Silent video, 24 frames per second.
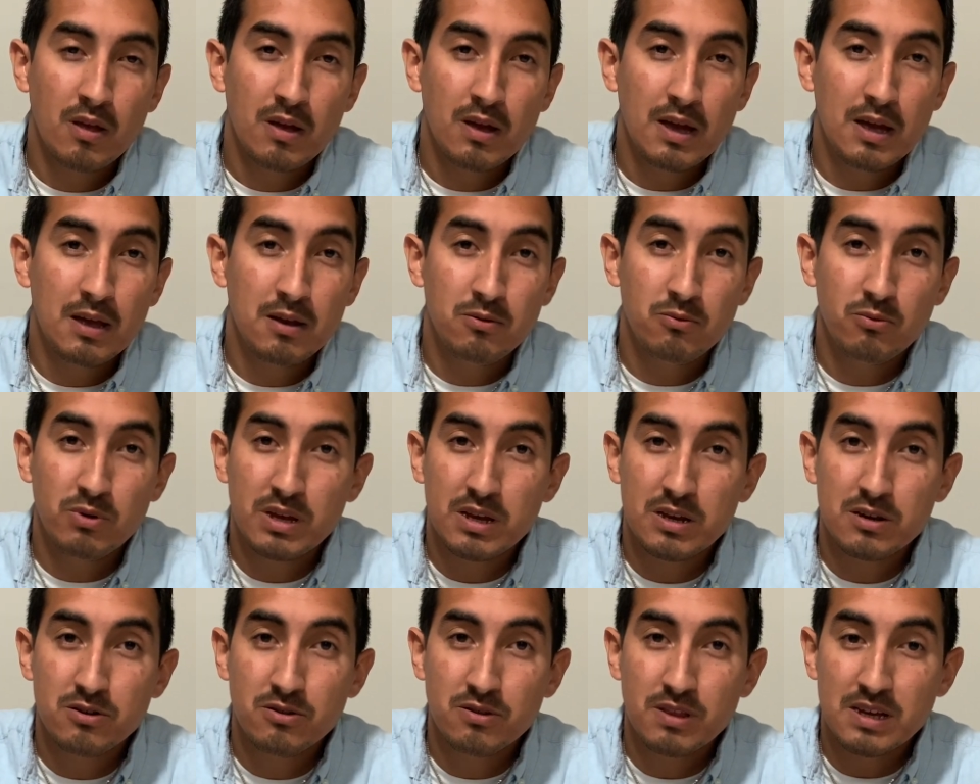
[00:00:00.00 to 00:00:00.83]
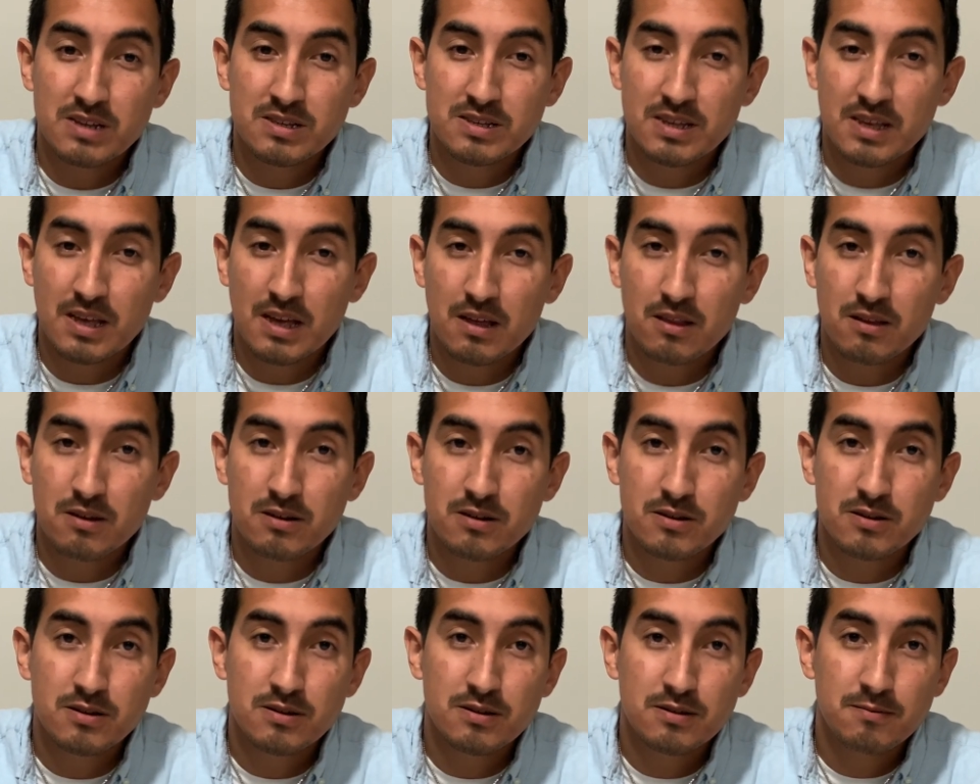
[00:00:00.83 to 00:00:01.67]
we can do that
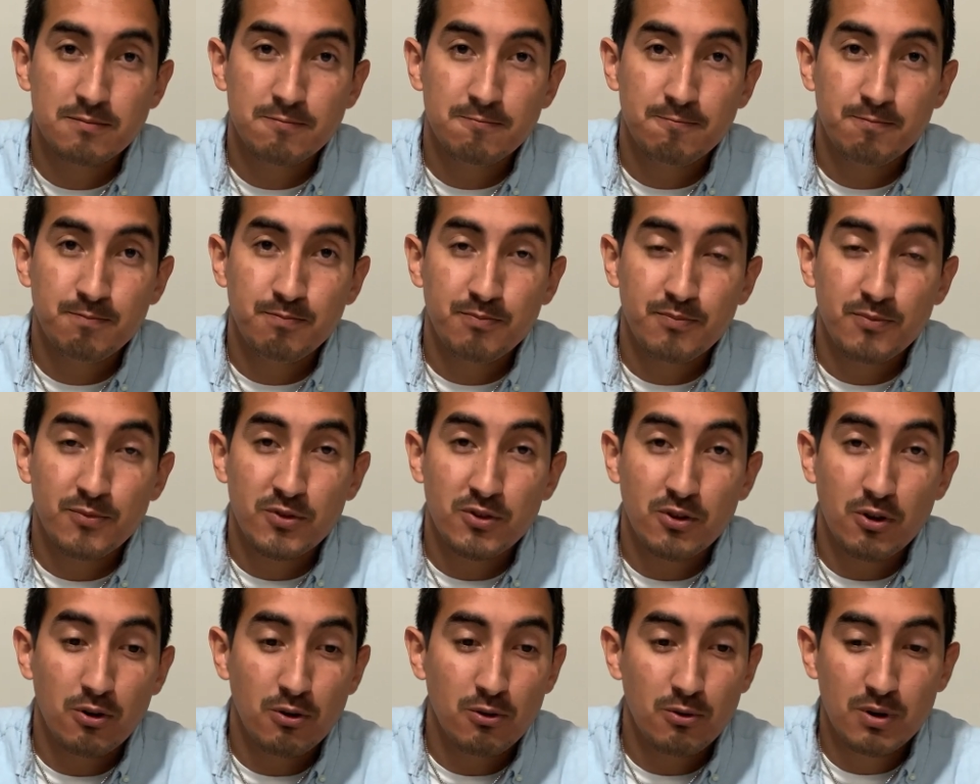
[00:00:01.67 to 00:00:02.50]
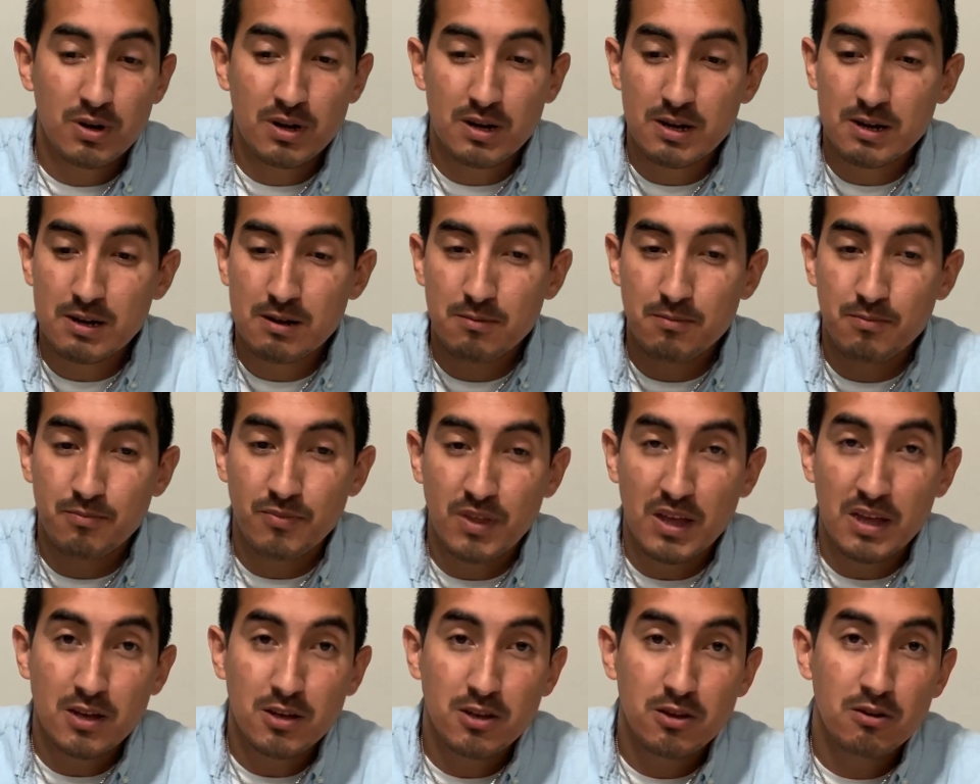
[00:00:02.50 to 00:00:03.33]
together. So
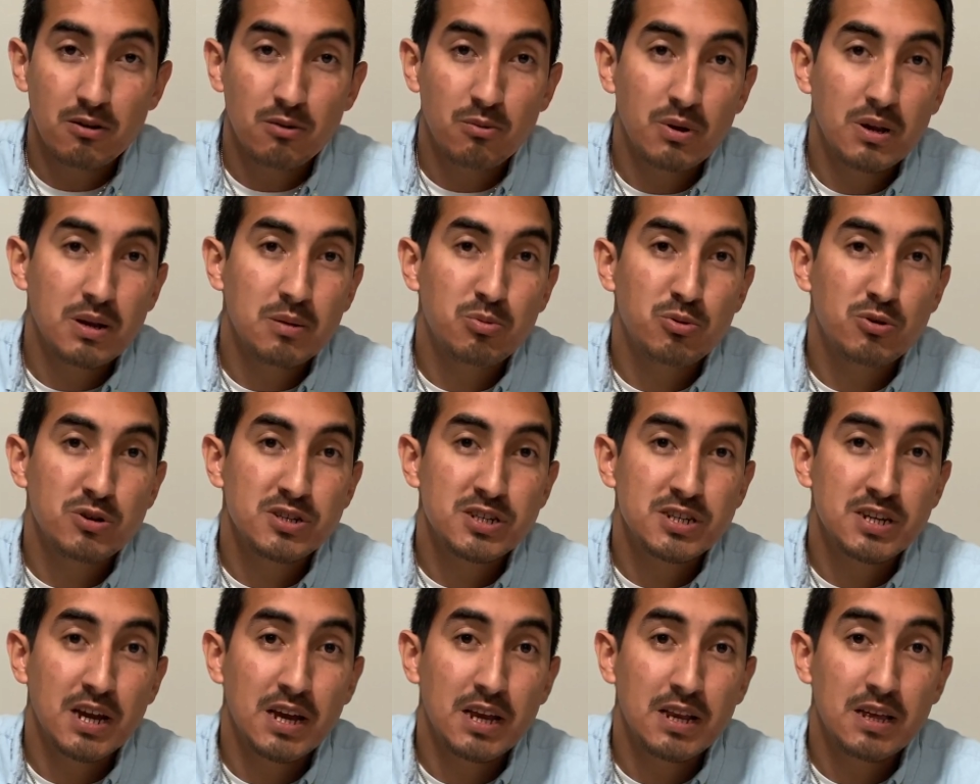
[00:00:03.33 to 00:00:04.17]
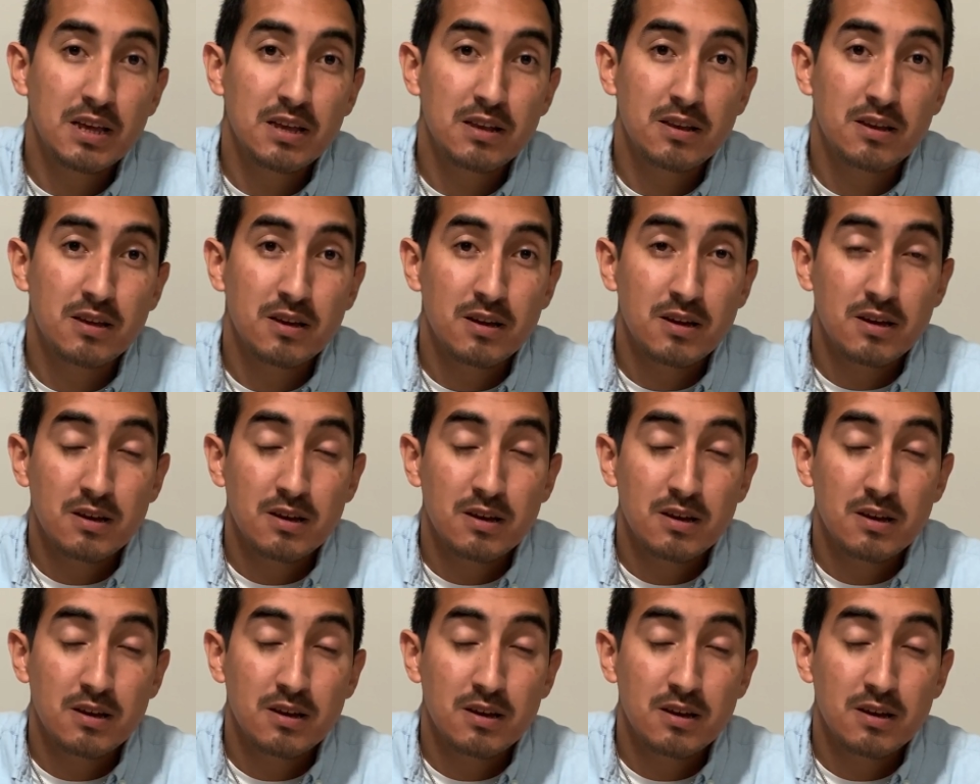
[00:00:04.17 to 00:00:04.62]
thank you, I really appreciate it.